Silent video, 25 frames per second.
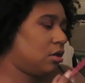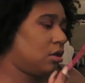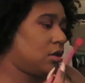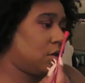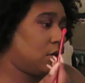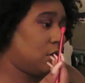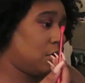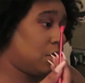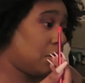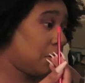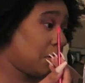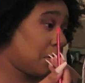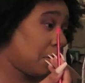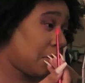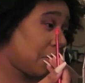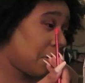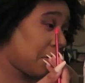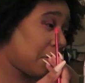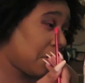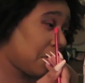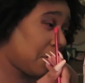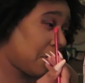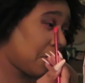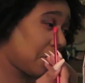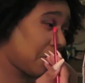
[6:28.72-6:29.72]
Oh
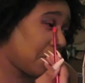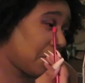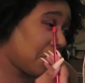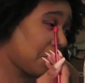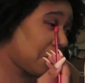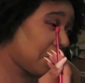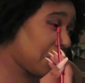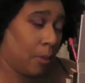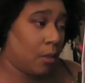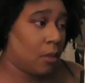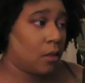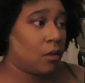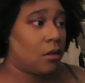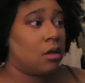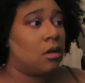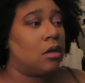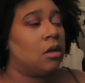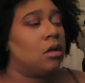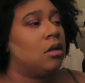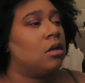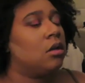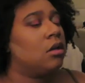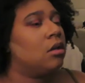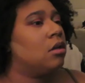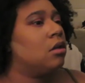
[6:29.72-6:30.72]
yeah, girl,
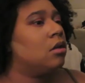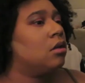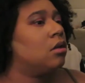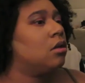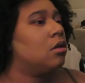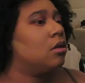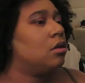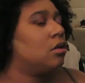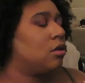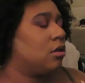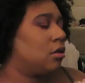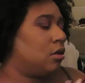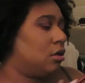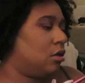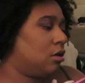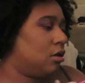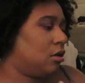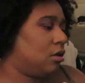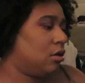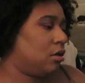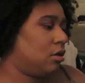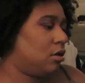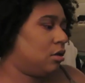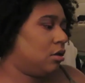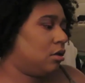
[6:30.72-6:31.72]
because you be doing
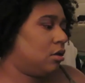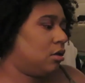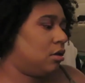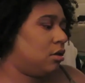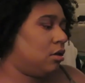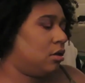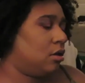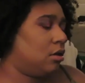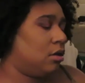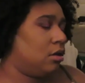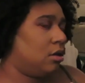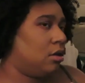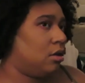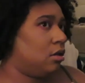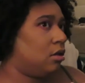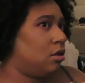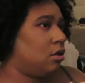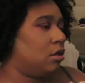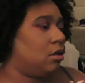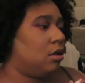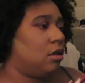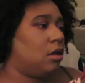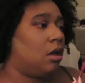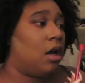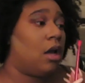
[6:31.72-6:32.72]
professional, professional.
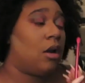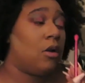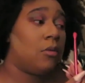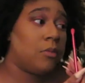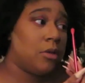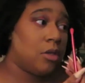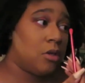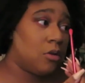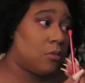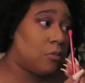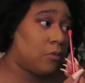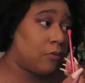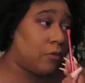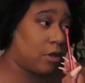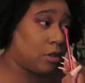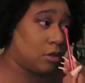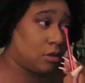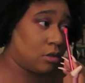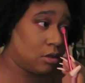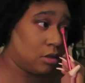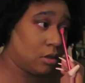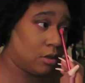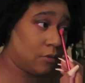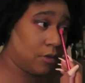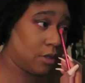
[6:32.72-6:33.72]
I don't be doing
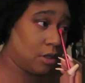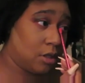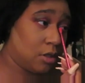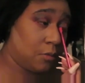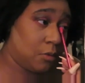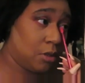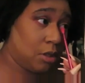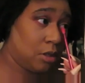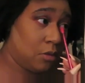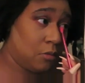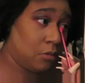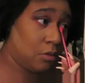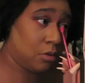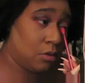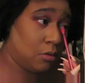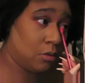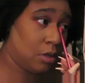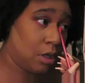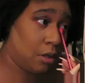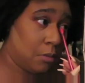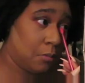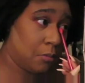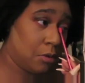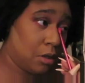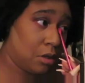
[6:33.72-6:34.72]
professional stuff. I just be doing too
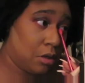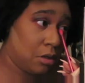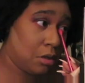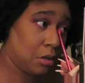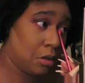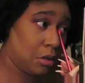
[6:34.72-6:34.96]
damn much.